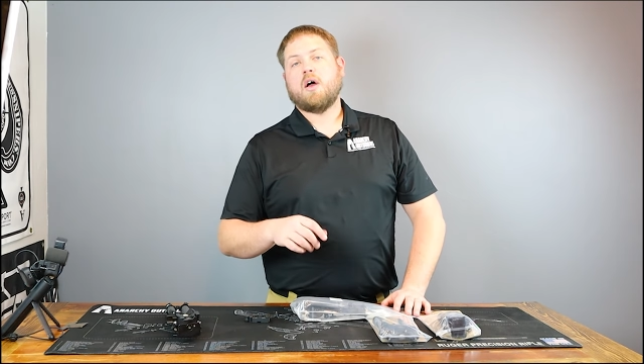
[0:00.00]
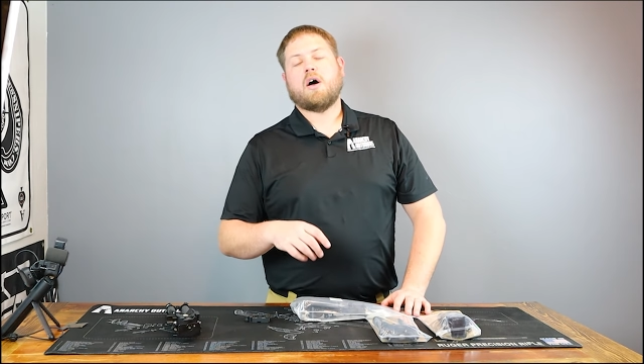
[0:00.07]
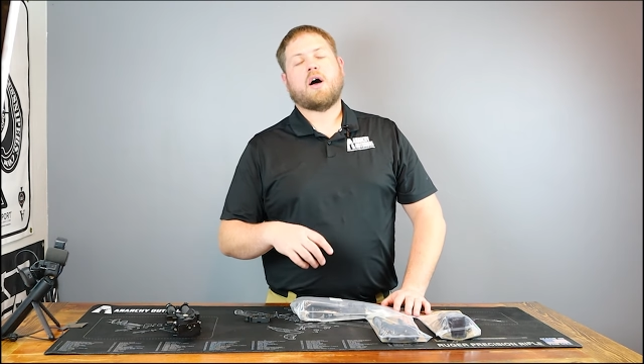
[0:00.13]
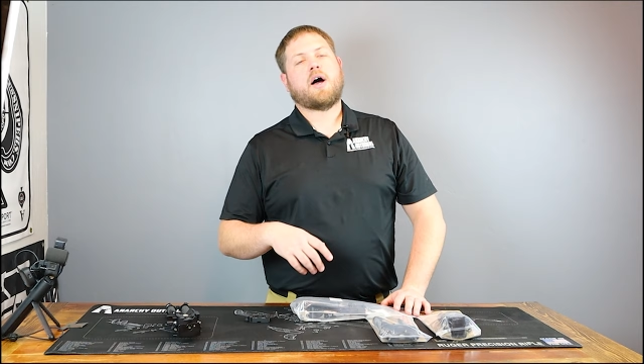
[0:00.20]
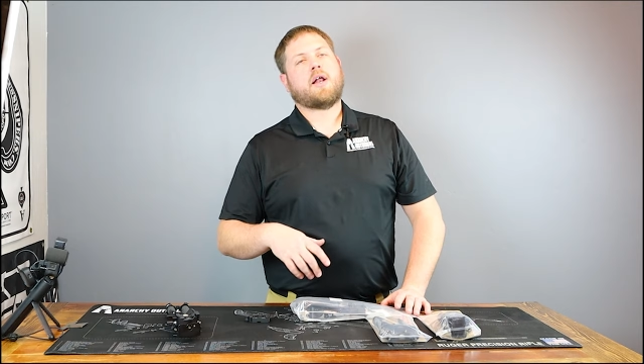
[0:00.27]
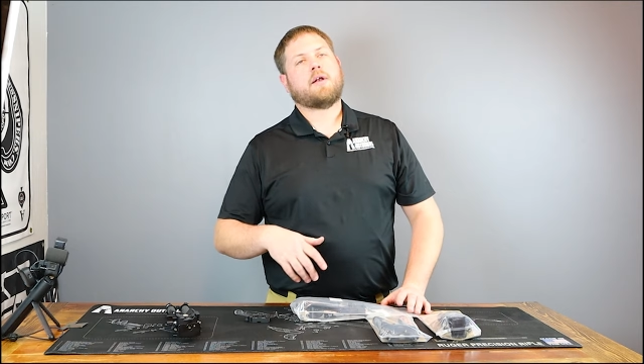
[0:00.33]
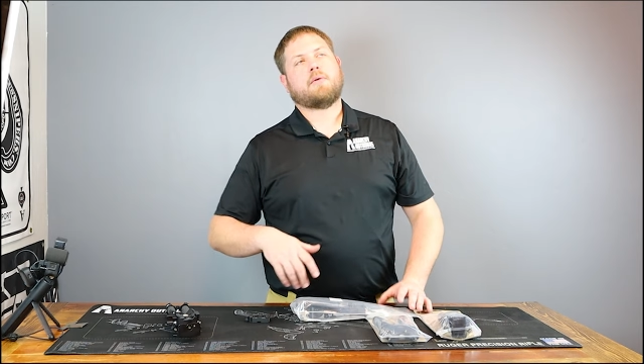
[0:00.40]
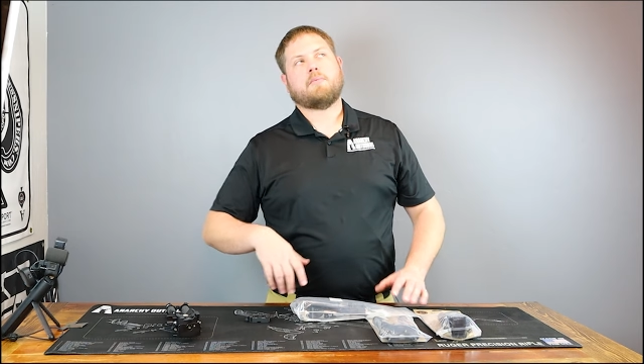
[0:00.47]

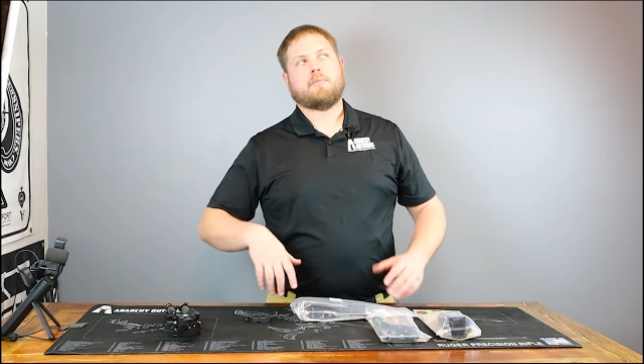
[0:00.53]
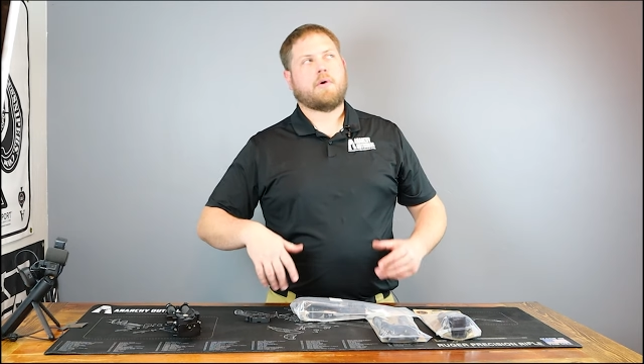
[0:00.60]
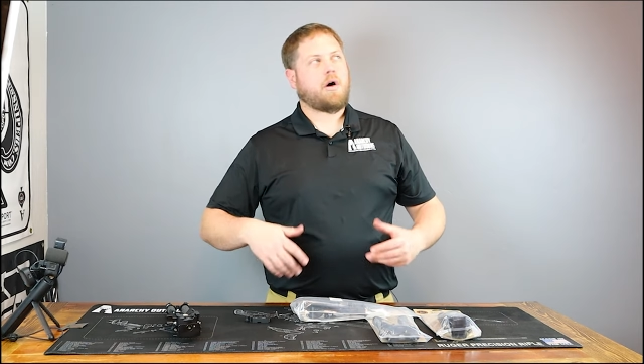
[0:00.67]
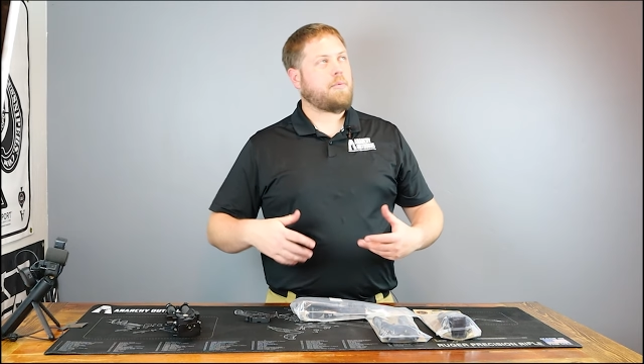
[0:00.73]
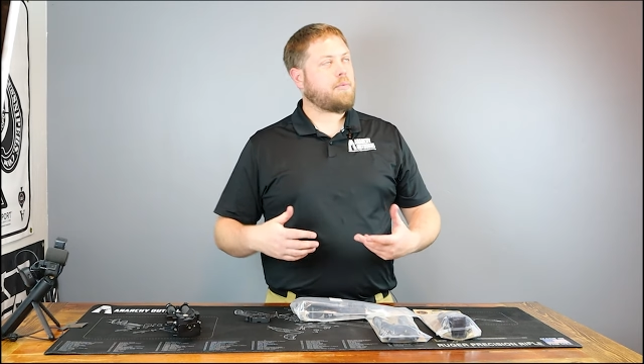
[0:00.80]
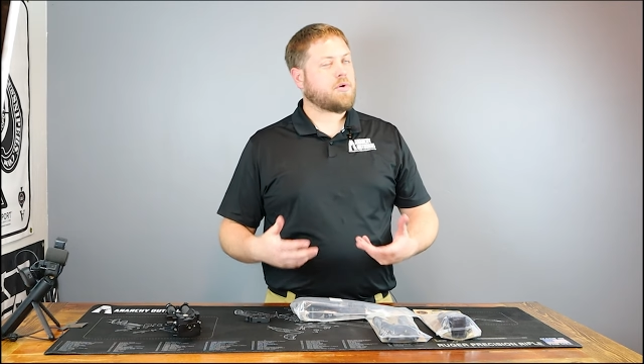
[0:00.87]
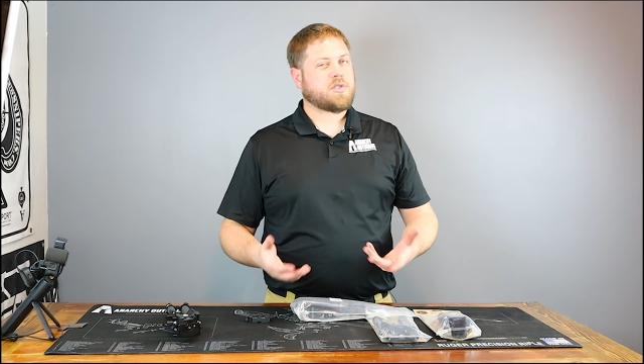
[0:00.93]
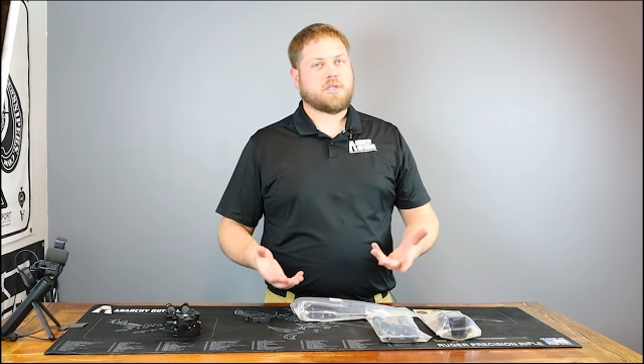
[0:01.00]
on
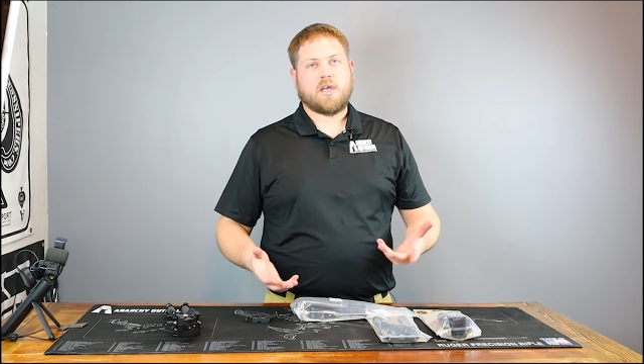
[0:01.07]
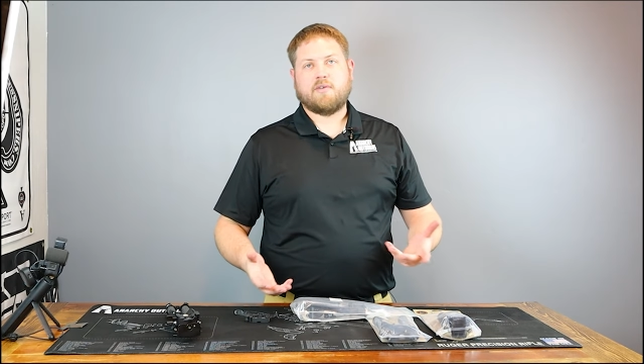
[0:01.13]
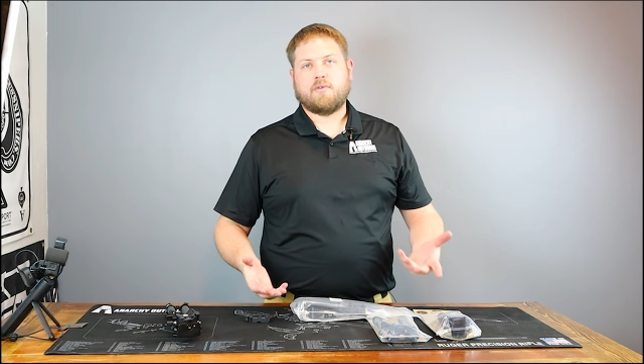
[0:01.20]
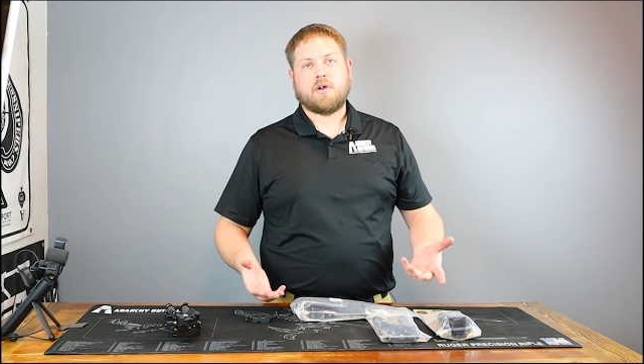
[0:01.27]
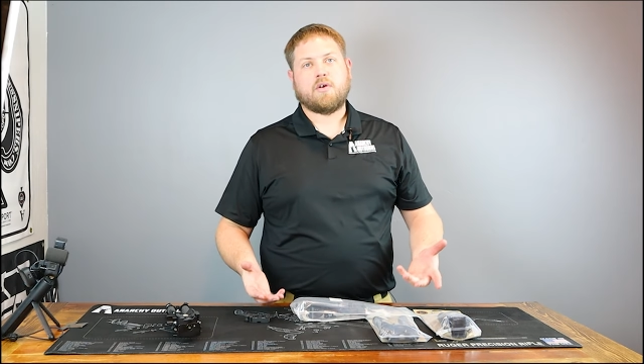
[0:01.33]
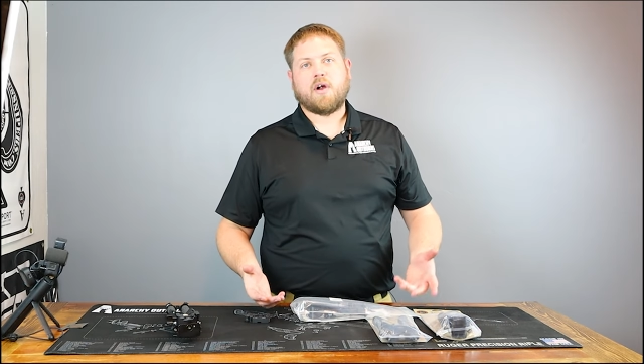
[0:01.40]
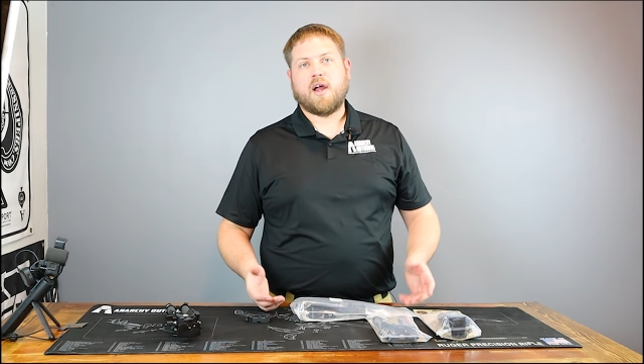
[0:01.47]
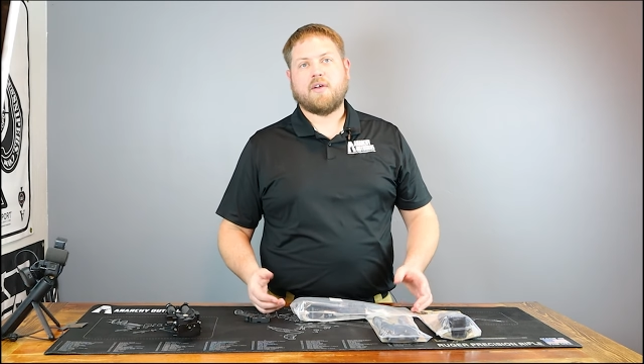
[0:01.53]
almost
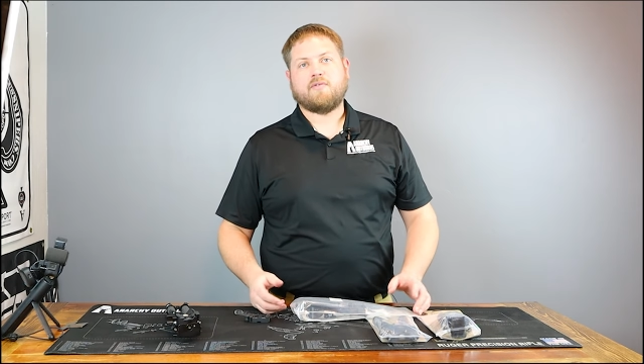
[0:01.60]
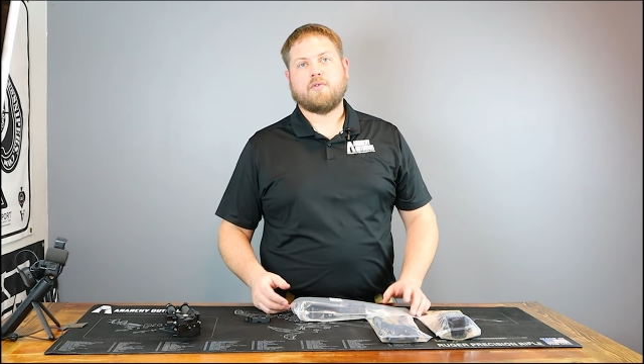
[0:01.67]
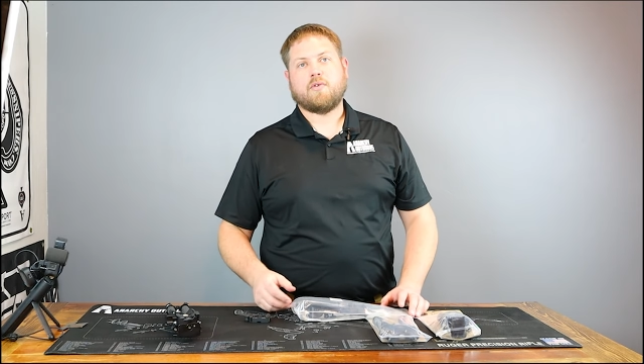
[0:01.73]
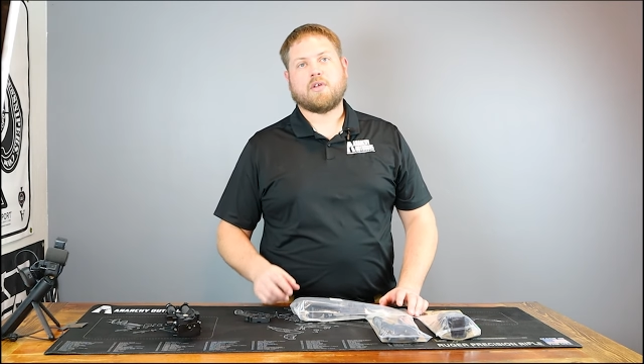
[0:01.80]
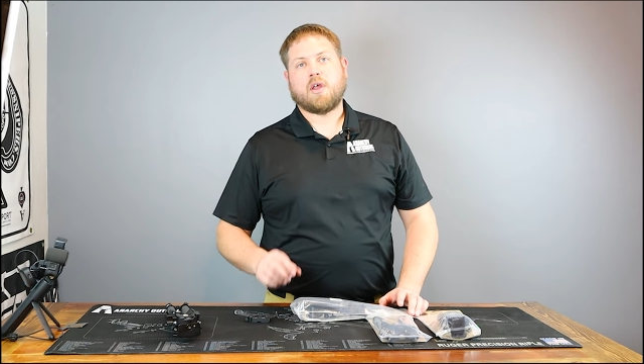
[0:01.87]
every rifle.